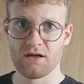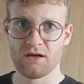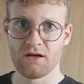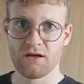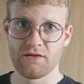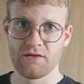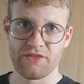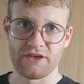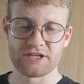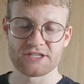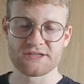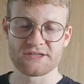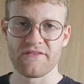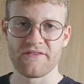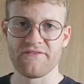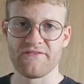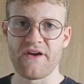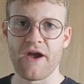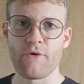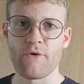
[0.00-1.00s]
there's a
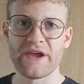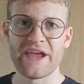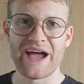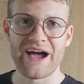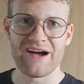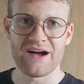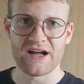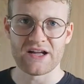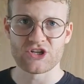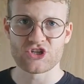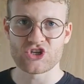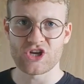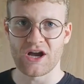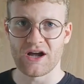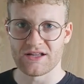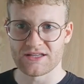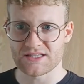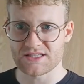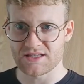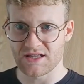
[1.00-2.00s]
very high
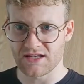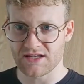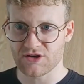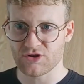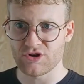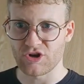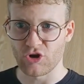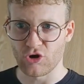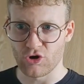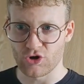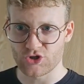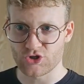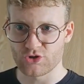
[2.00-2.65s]
chance that you can also